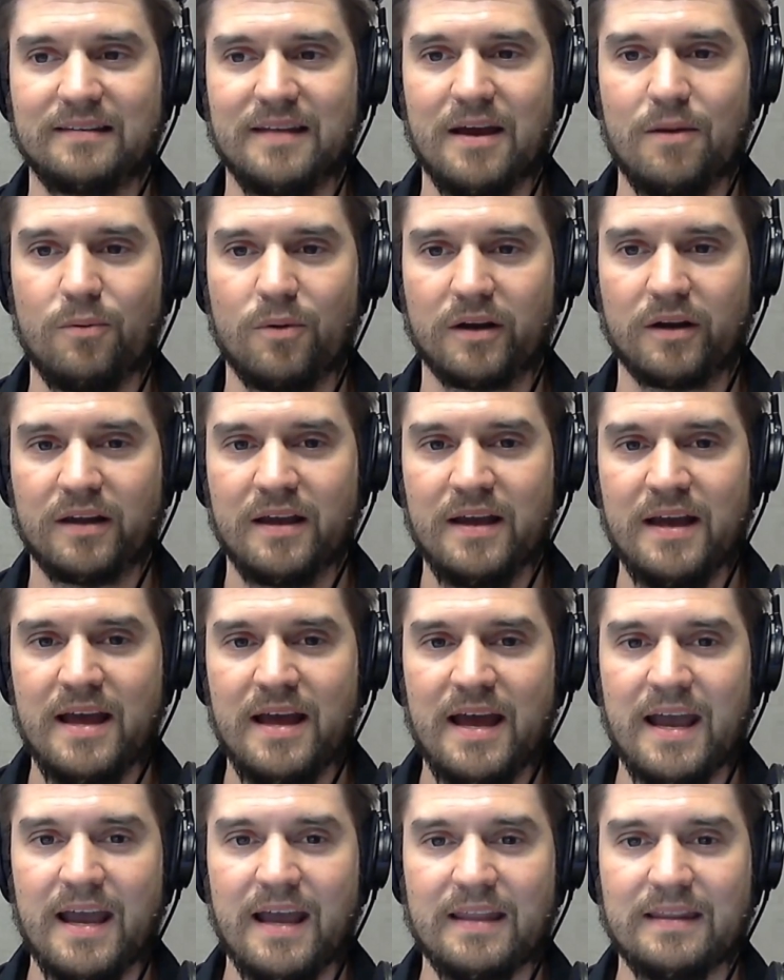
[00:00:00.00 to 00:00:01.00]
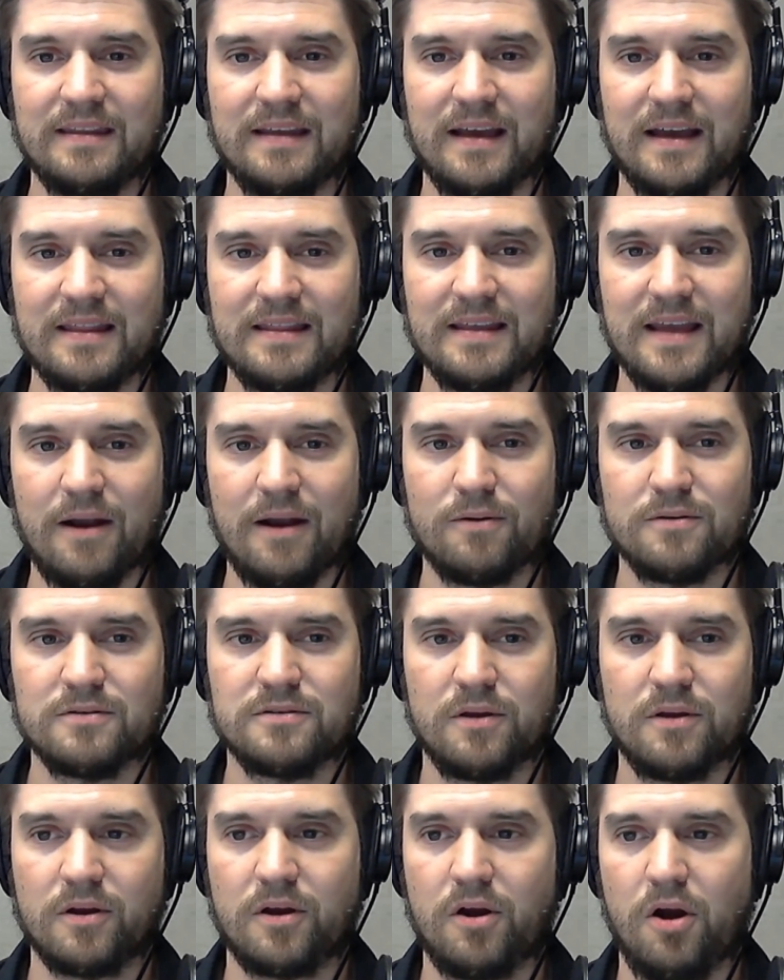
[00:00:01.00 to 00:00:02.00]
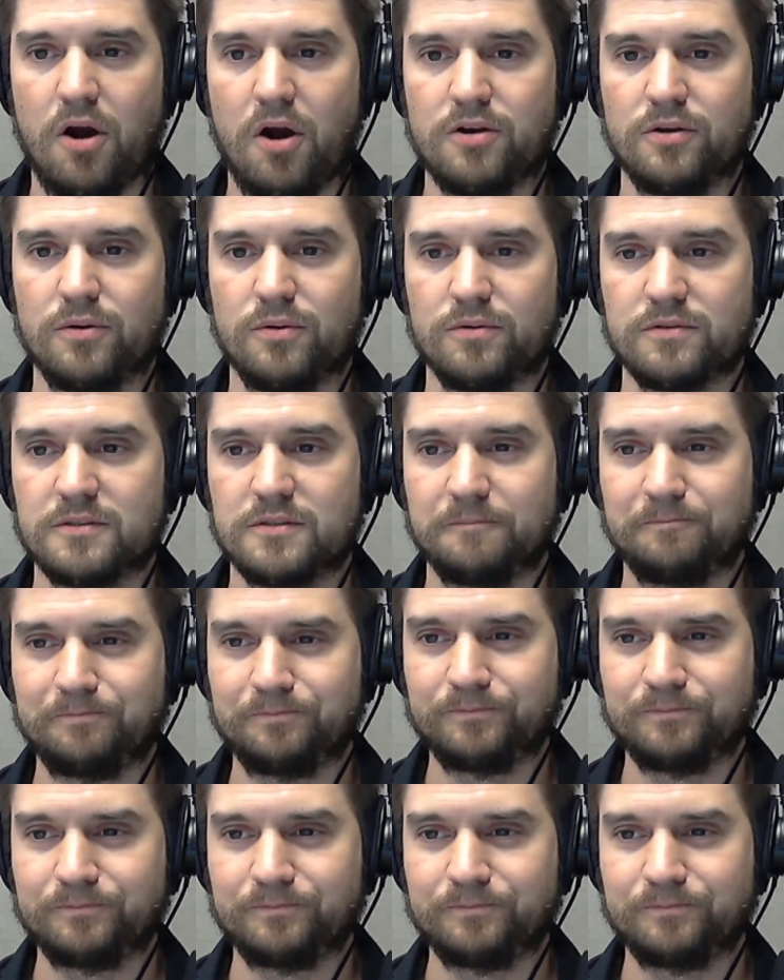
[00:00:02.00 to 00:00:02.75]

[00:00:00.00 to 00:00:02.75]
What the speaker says: Network. And the Arizona Cardinals,